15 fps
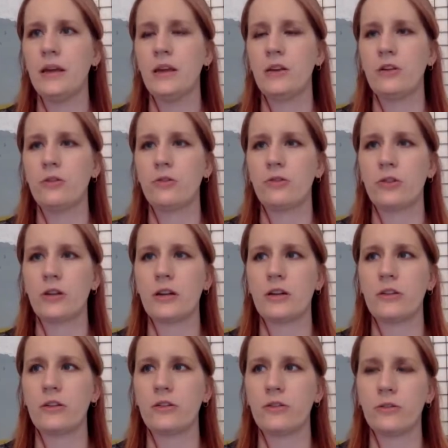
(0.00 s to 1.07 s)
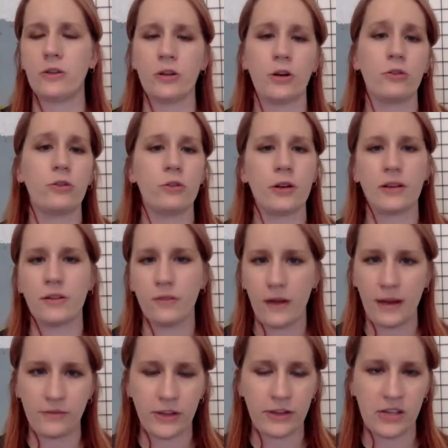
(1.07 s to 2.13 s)
You should do it as a
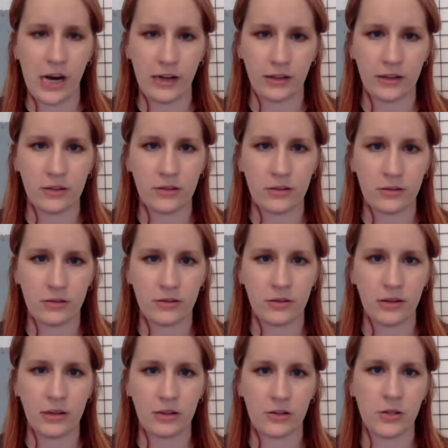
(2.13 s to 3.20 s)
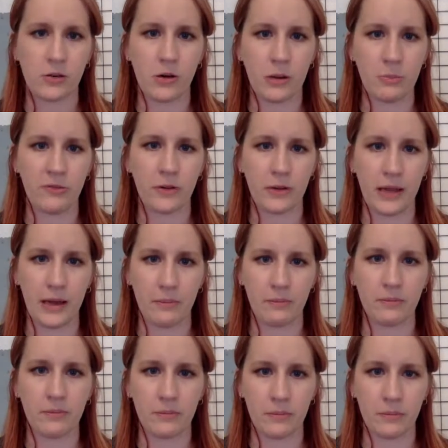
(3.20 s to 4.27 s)
5-day challenge and show up for
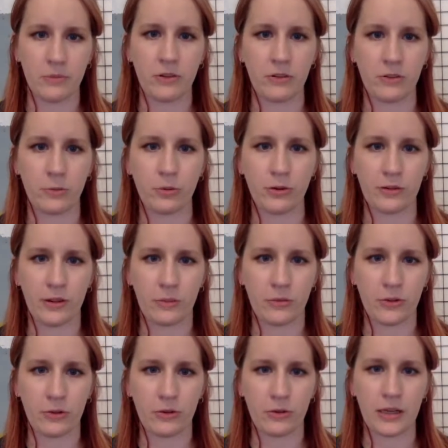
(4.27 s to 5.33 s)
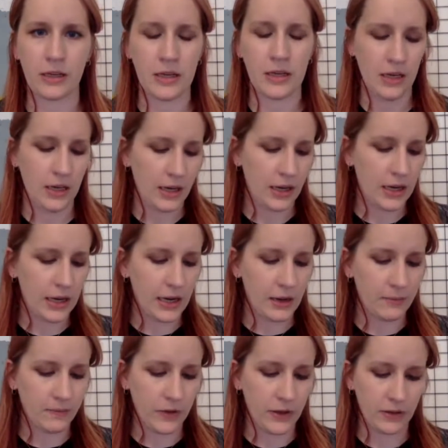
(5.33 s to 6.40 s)
them to support them through it.
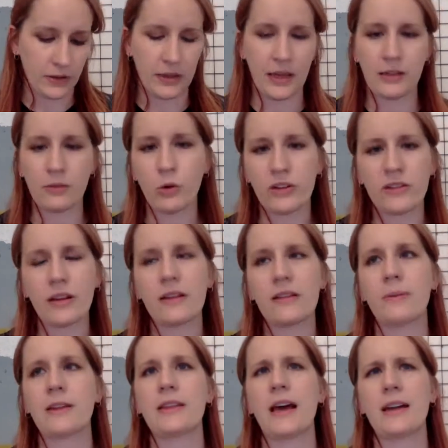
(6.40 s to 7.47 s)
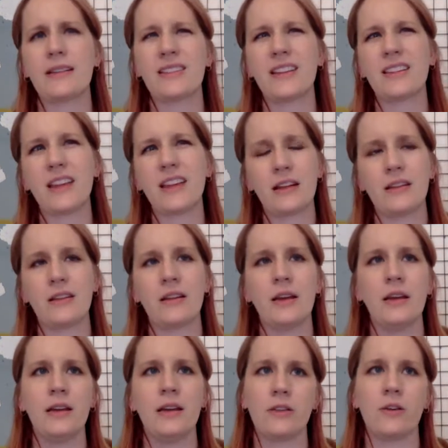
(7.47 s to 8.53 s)
And what's nice about that is that then
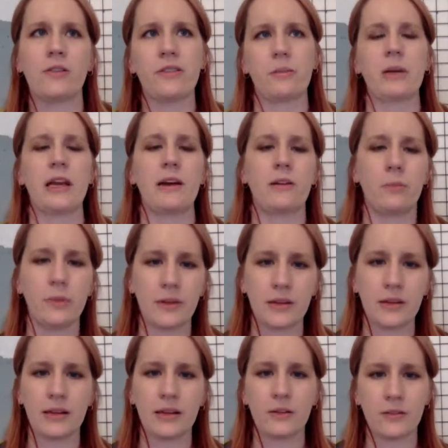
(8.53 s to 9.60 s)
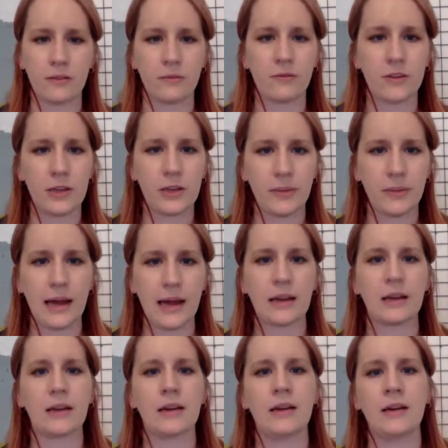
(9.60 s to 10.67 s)
there's some accountability, there's some feedback,